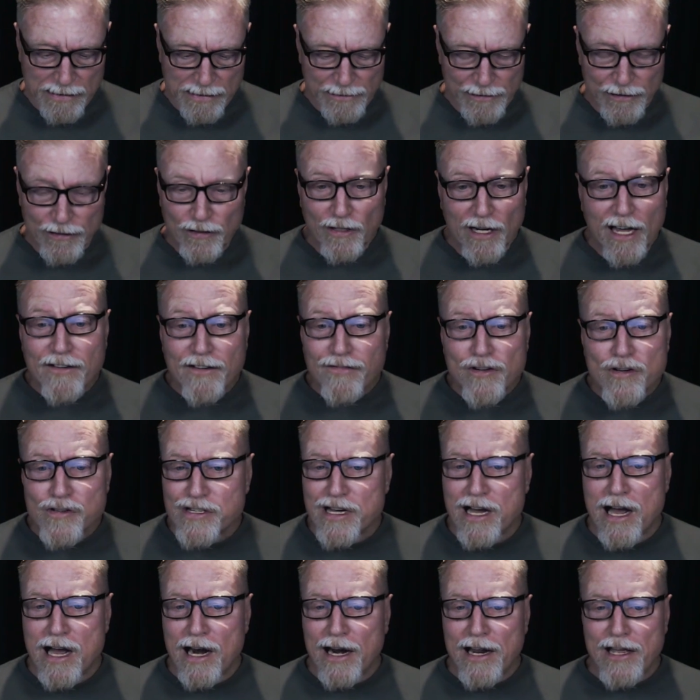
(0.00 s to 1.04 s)
life goes
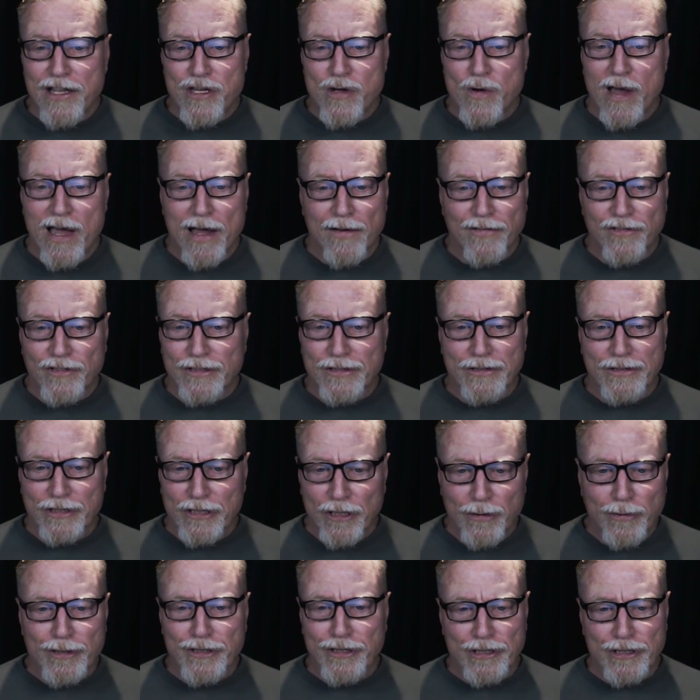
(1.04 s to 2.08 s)
on and you have to
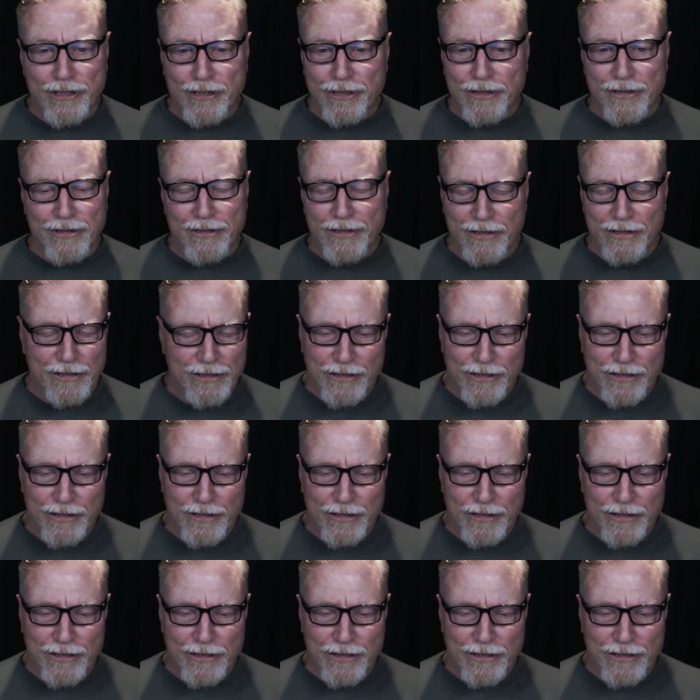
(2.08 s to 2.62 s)
do what you